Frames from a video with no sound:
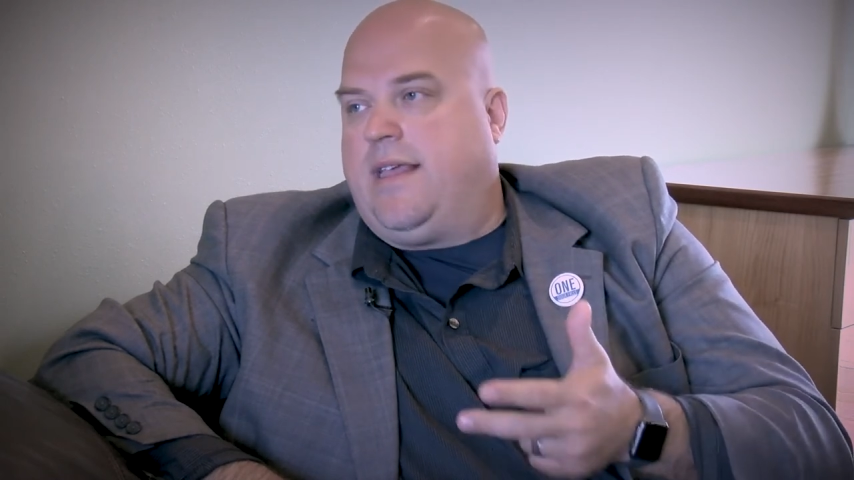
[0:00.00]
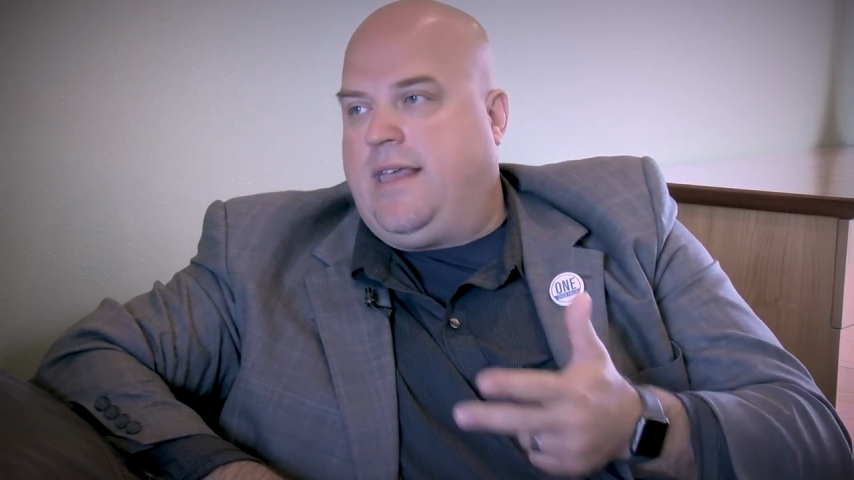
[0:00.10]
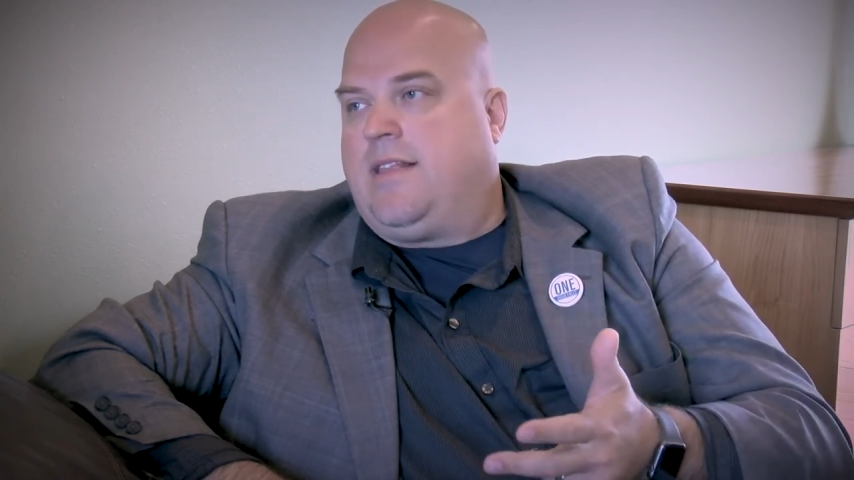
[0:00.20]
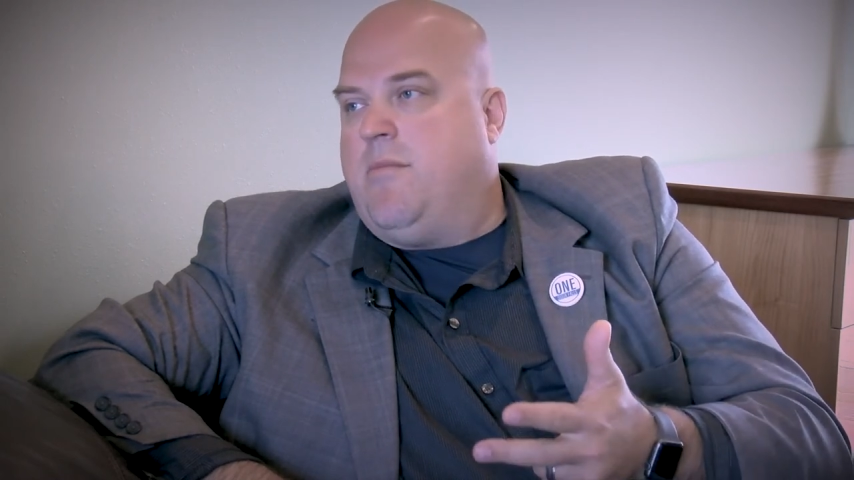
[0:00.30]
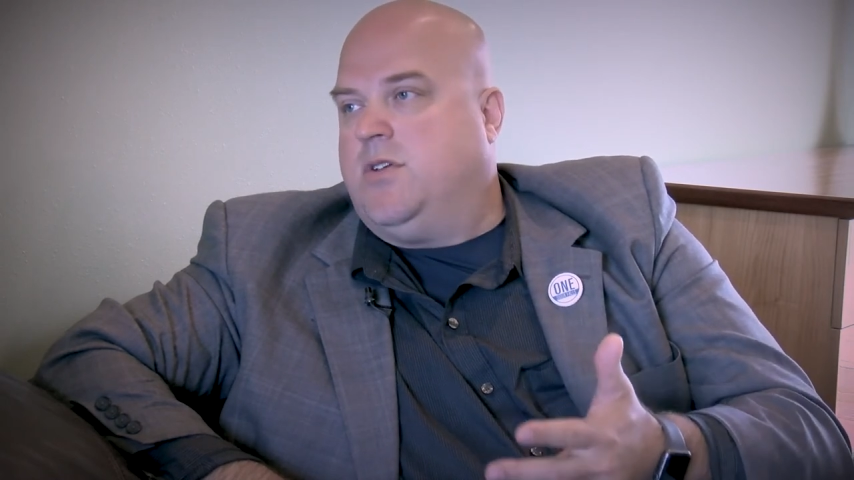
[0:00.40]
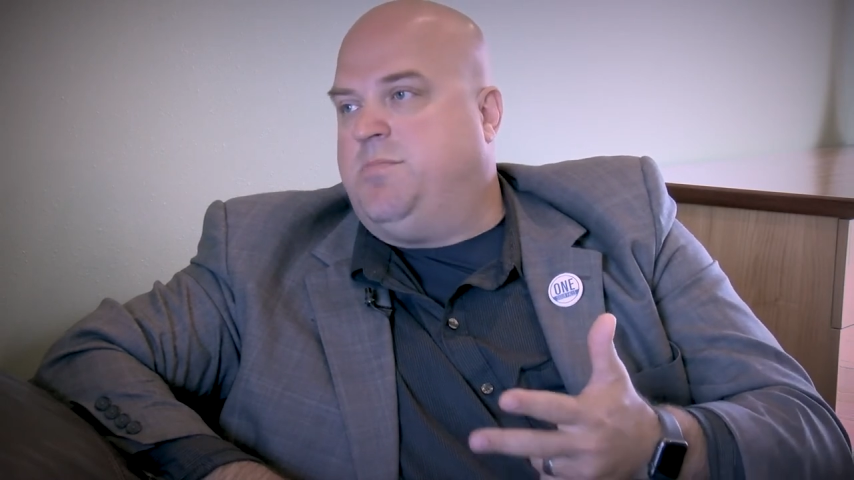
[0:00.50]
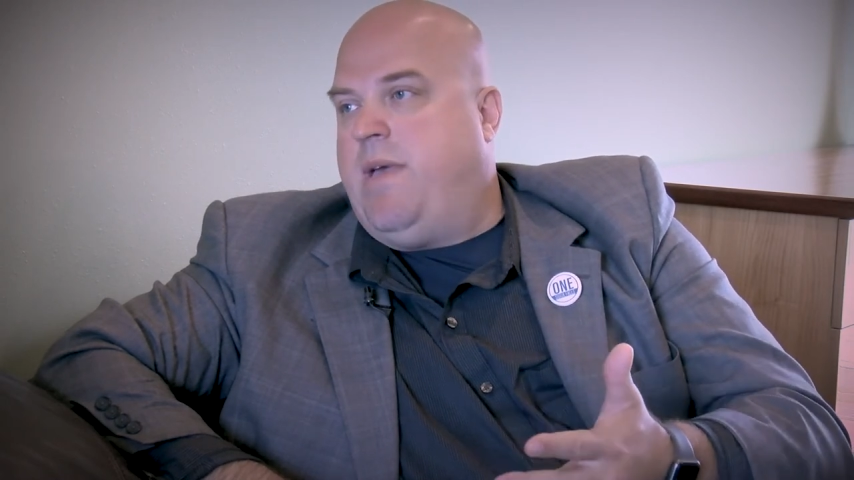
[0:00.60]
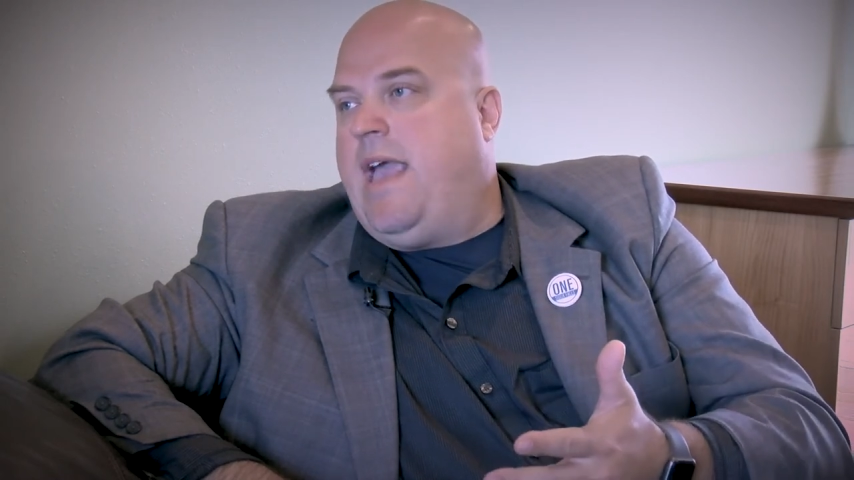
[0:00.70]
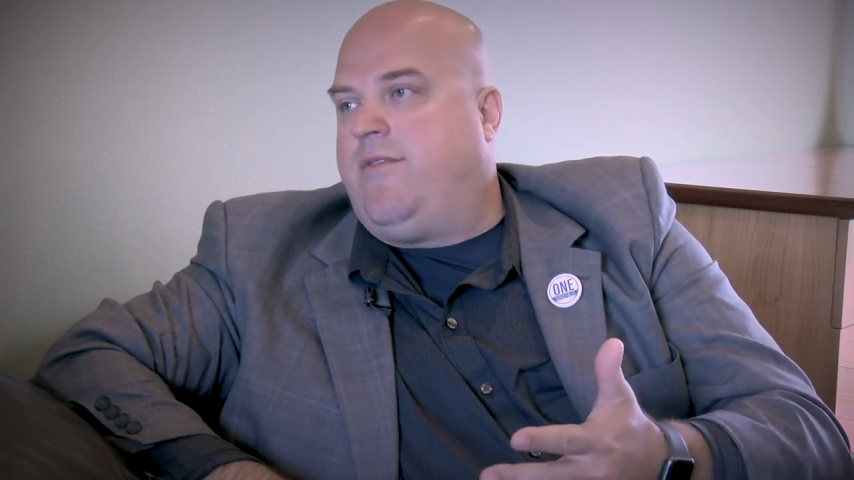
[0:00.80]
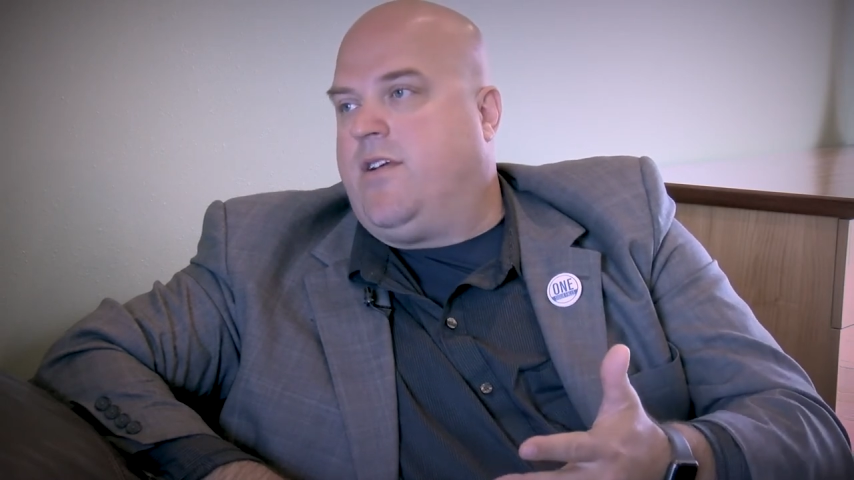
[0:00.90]
like get the most
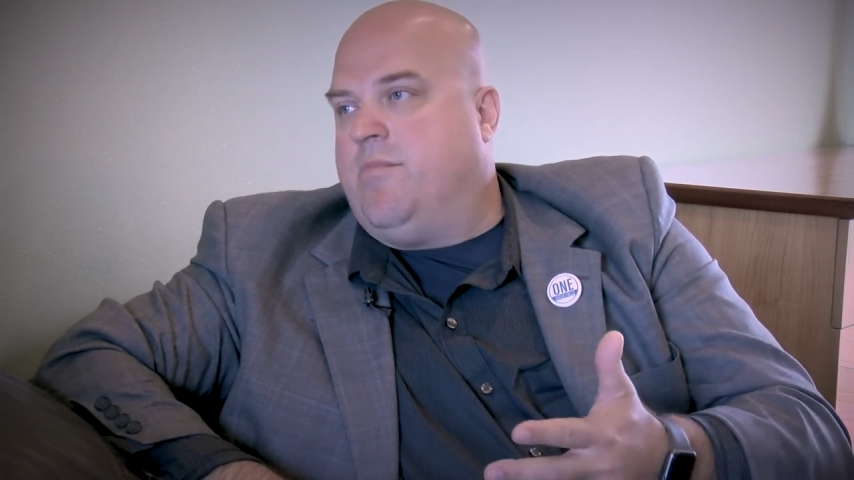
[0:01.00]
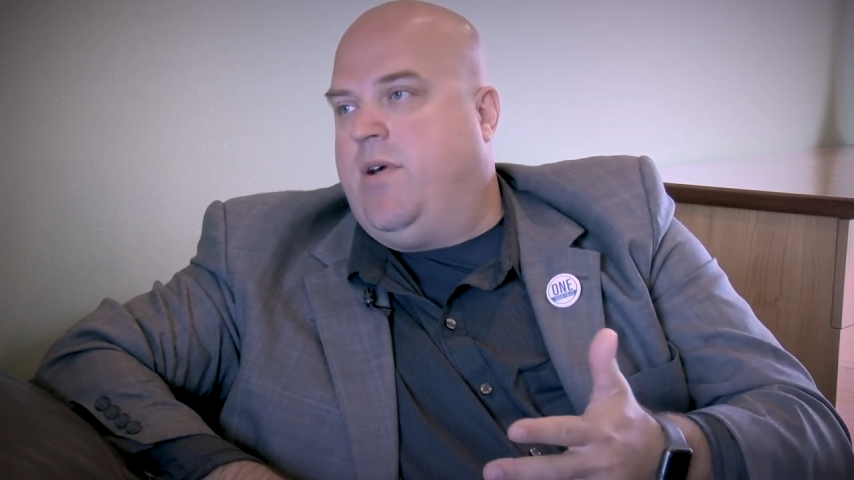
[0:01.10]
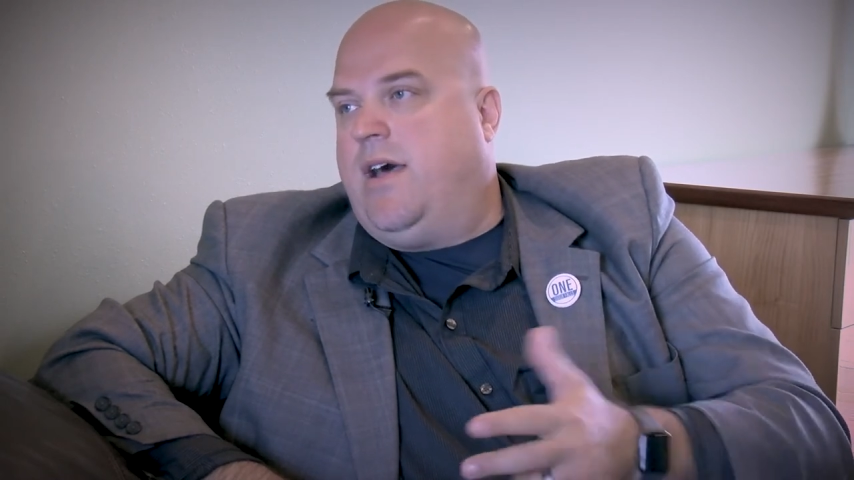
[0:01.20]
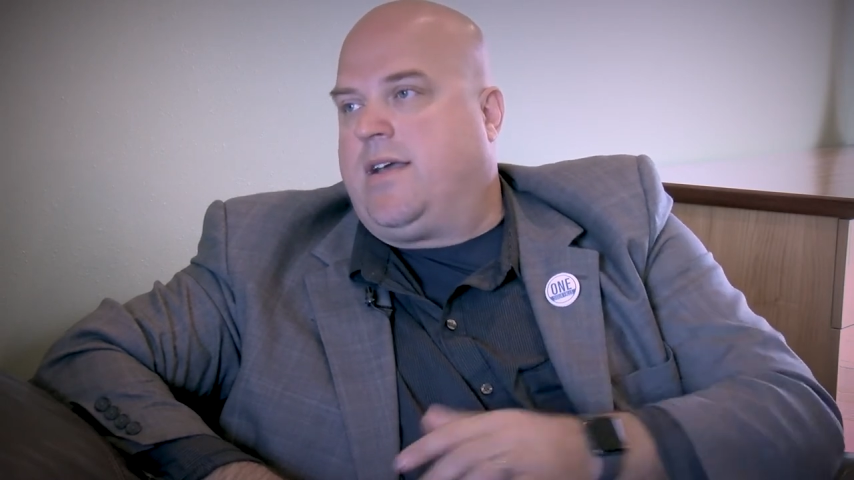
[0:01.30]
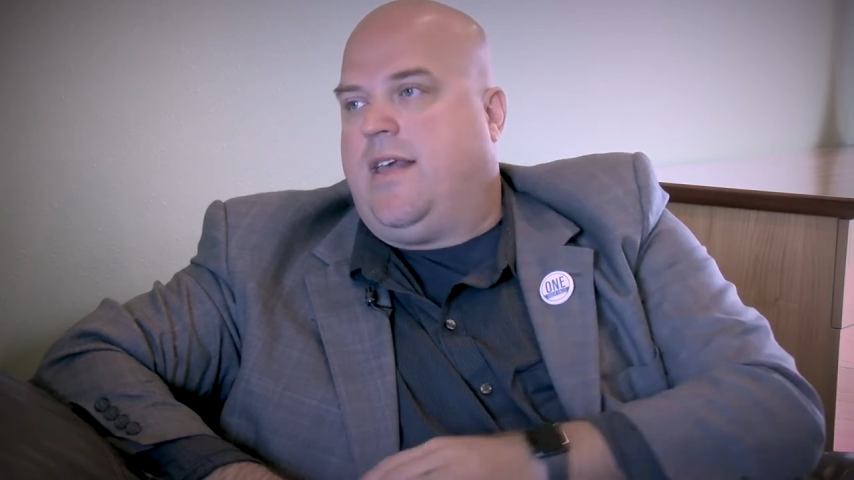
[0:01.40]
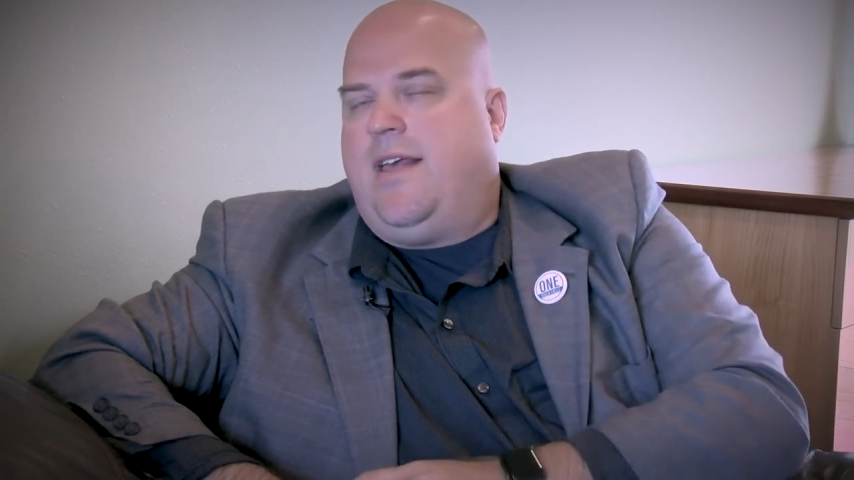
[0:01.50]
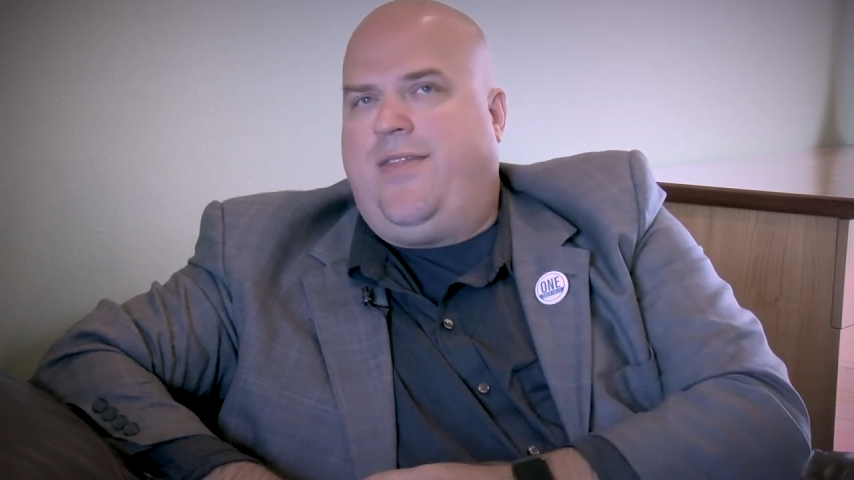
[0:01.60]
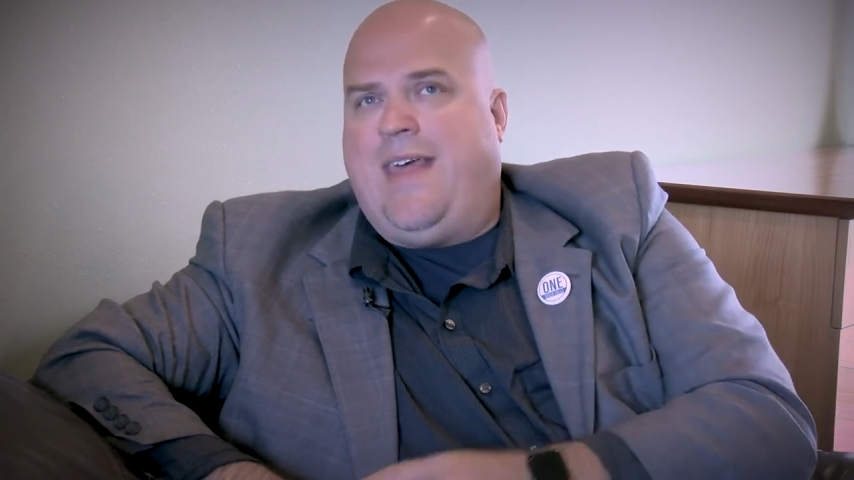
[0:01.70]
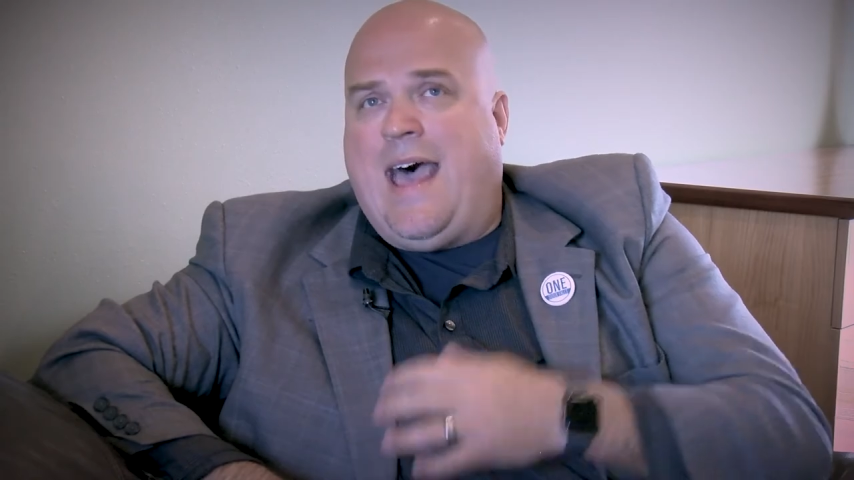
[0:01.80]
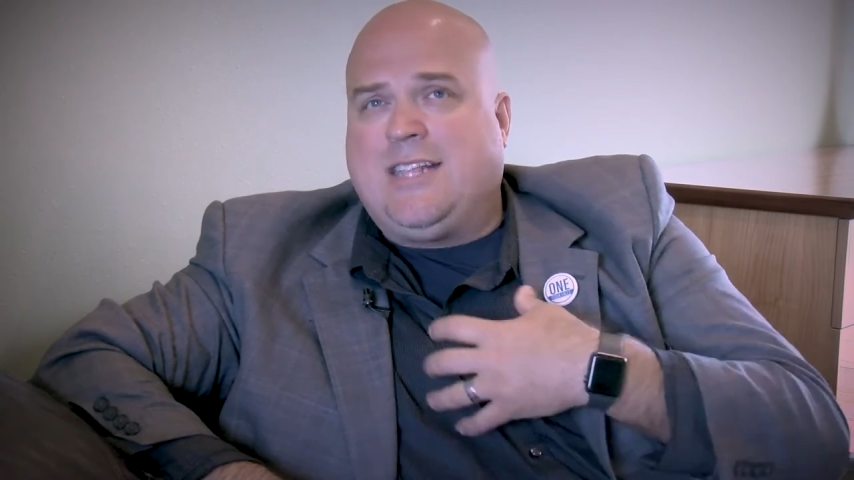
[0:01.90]
bang for your buck.
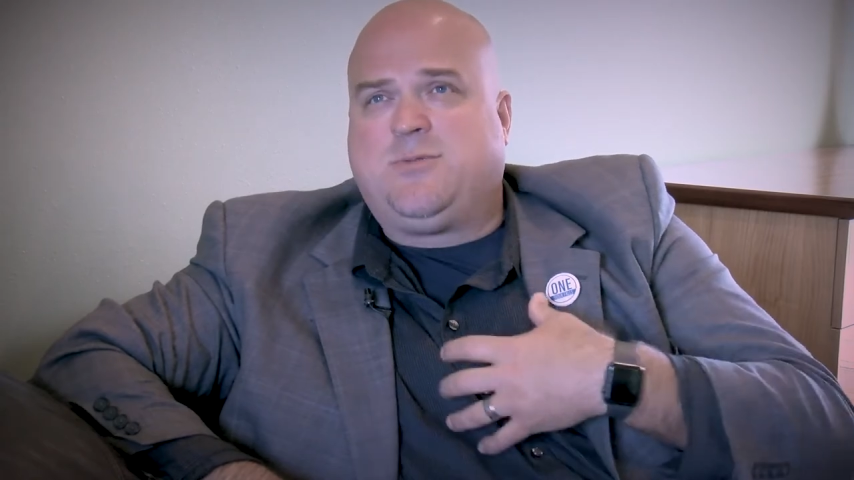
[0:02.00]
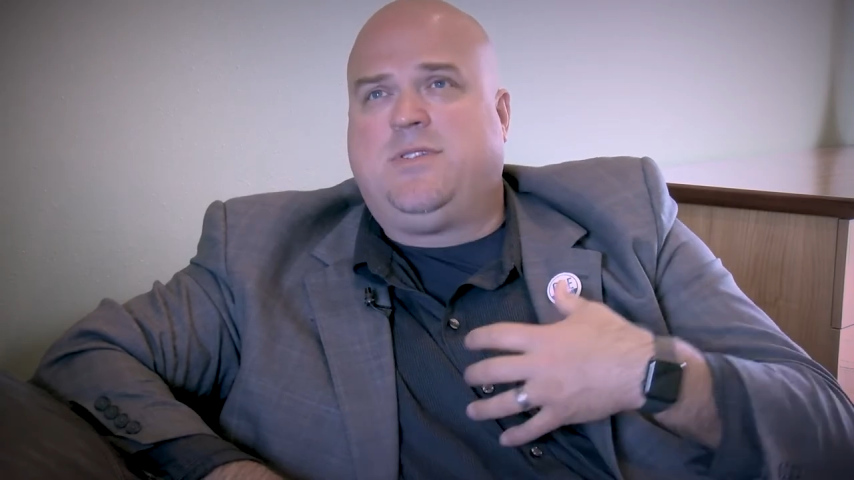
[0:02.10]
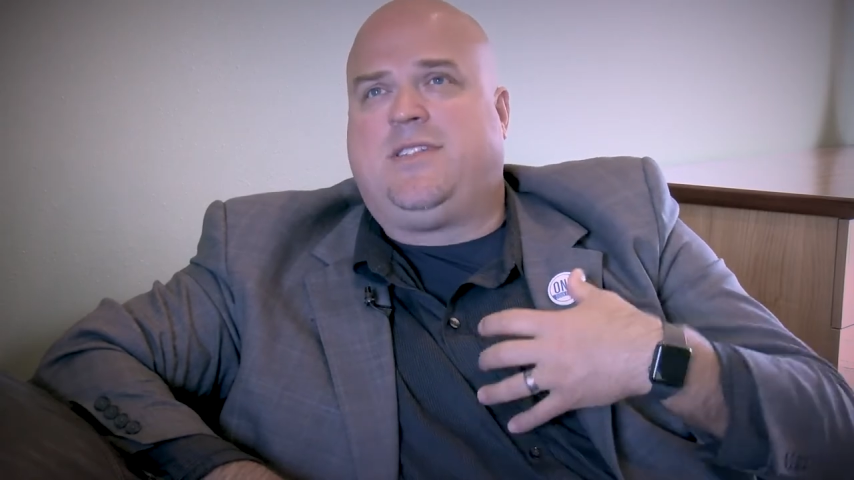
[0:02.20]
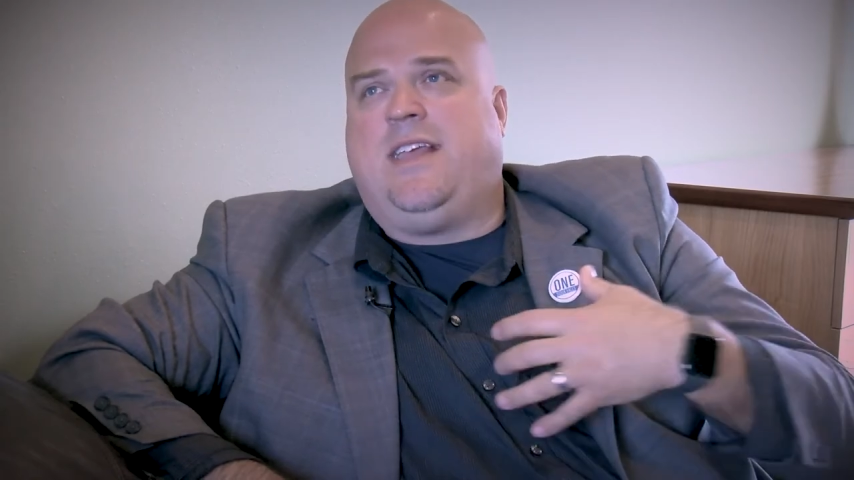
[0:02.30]
That's what the